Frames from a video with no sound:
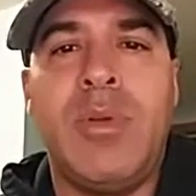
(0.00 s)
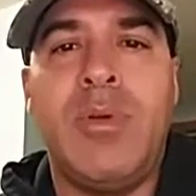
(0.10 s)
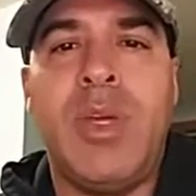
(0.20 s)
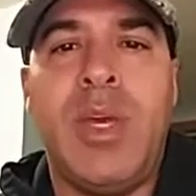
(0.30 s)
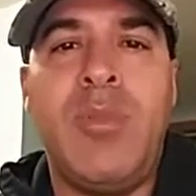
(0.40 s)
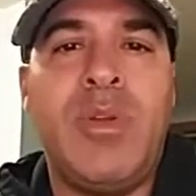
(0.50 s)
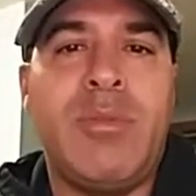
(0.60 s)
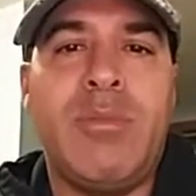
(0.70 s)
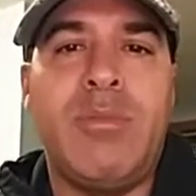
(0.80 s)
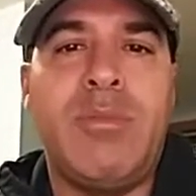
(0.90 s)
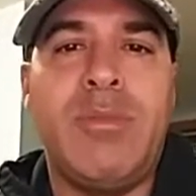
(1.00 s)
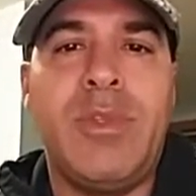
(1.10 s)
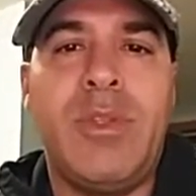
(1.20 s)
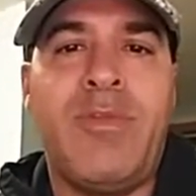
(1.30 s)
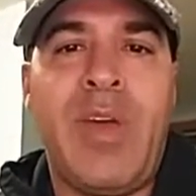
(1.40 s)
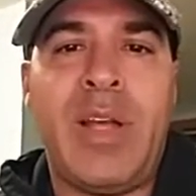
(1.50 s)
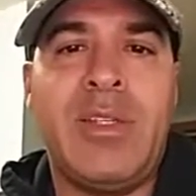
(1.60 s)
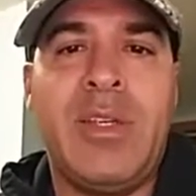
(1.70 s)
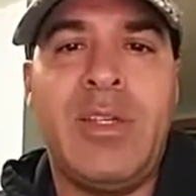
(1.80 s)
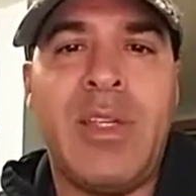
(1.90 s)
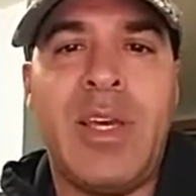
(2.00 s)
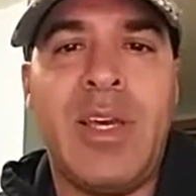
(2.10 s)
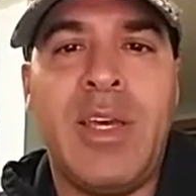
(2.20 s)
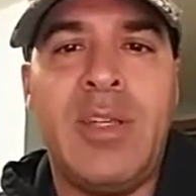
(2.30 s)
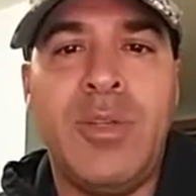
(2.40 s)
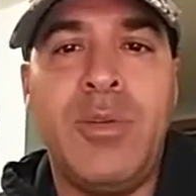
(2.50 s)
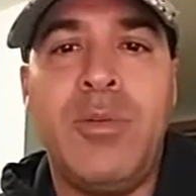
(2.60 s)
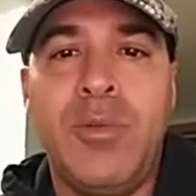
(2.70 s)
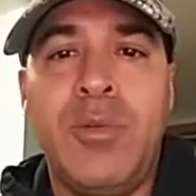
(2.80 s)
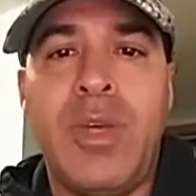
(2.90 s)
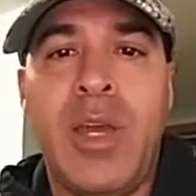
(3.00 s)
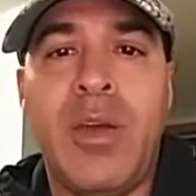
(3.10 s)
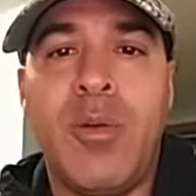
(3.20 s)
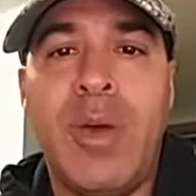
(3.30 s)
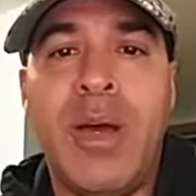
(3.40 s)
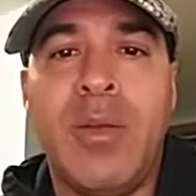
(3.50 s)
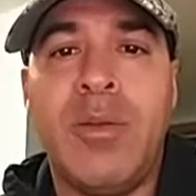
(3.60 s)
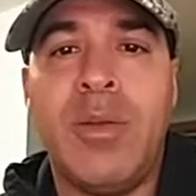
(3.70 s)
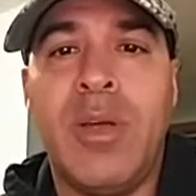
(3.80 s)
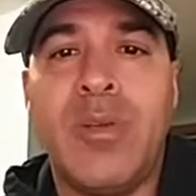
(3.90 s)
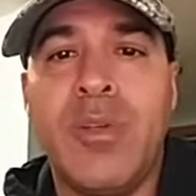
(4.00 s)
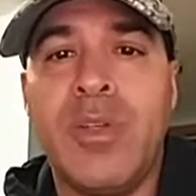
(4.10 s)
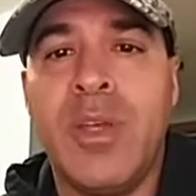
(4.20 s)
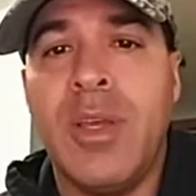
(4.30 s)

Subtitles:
okay, but the fact is I do care about others.